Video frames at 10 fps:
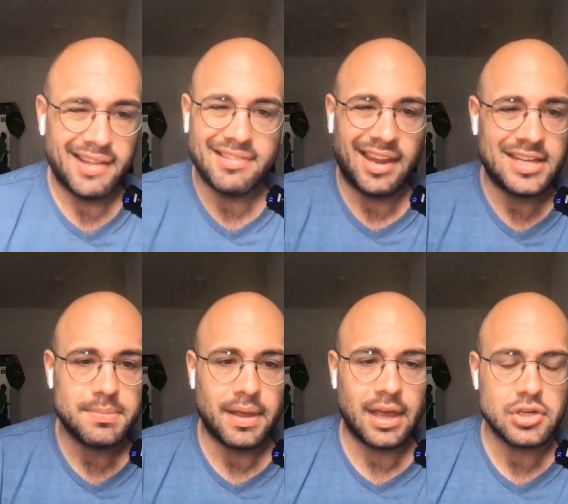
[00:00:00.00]
the next
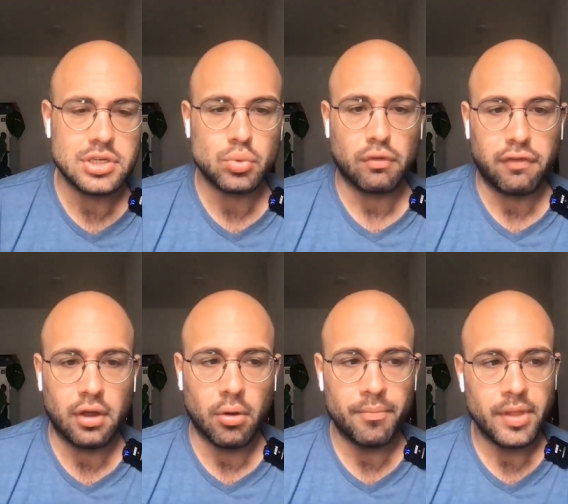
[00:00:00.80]
migrations will
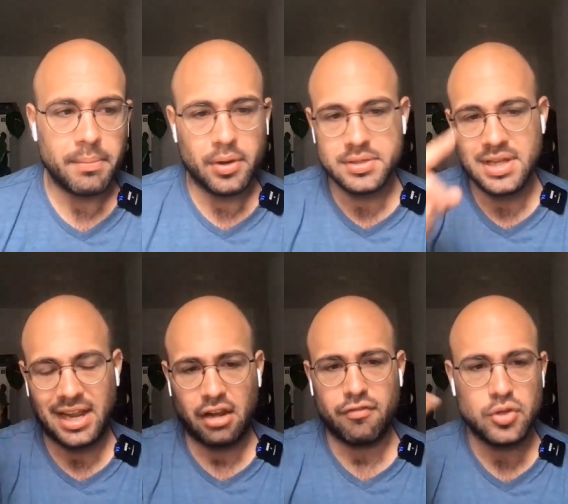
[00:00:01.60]
flow, because a
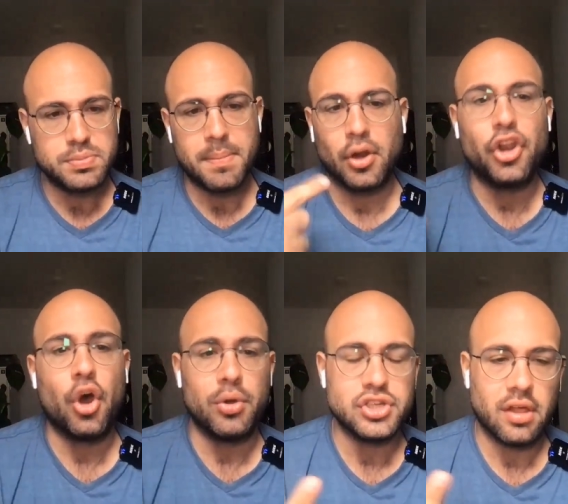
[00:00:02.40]
lot of those people
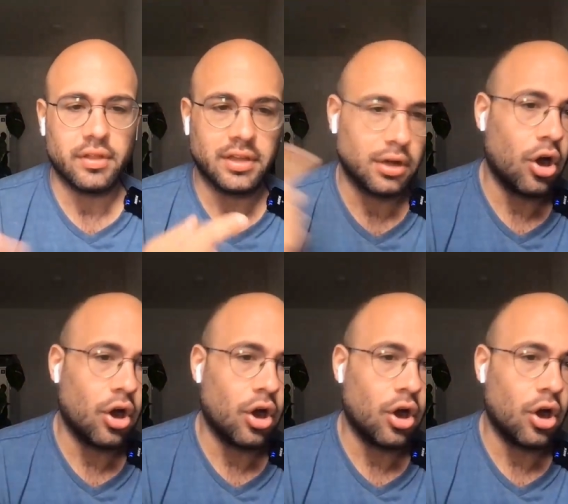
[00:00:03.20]
know each other. They're